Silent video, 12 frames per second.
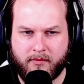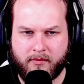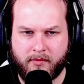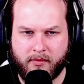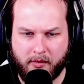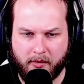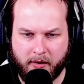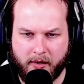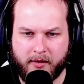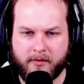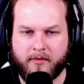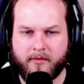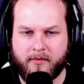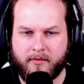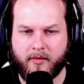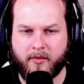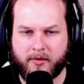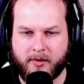Alright.
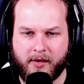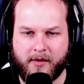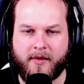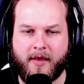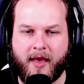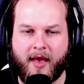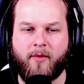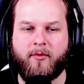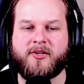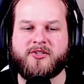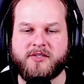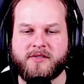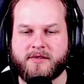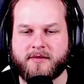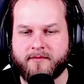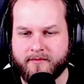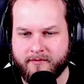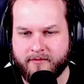Okay. Yeah, witches.
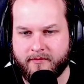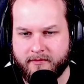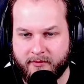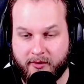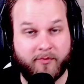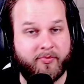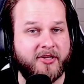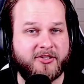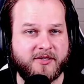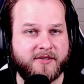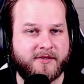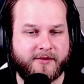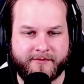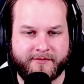They're bitches.